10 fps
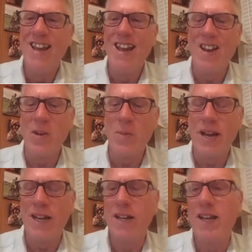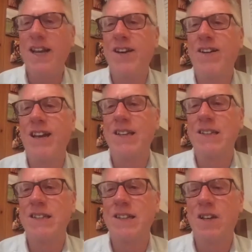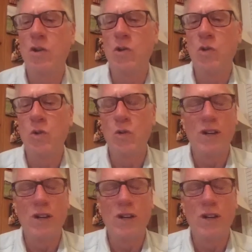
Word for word: and they're making liquor. And I said, oh,